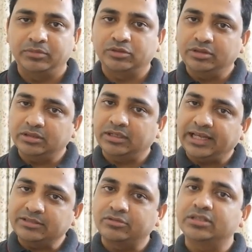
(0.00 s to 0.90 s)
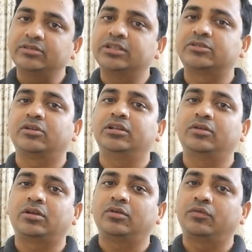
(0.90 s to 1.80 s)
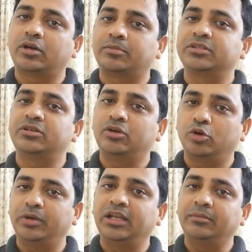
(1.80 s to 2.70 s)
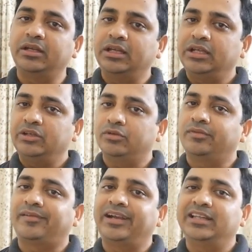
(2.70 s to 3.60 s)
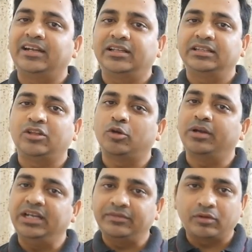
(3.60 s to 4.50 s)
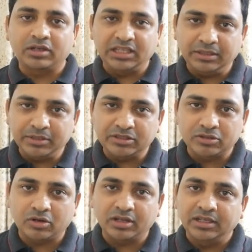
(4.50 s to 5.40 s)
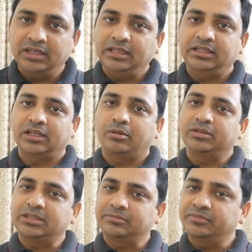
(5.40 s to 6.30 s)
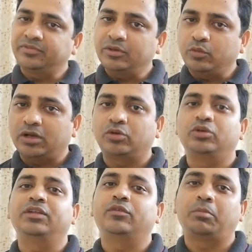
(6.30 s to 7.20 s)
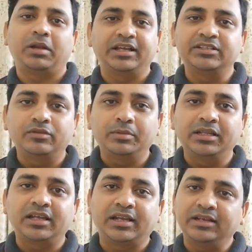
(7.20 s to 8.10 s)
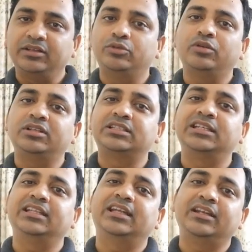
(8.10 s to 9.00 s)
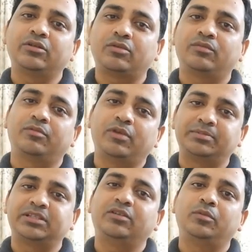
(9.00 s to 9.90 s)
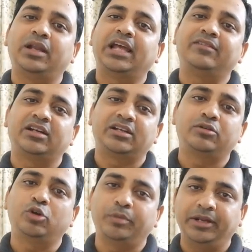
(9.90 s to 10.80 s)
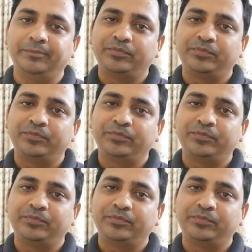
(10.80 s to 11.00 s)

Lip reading: So as soon as you install your WordPress in a domain name, you will find that there will be a default theme installed. There will be some 1 or 2 default plugins will be there, and you will see that your website will be live under your domain.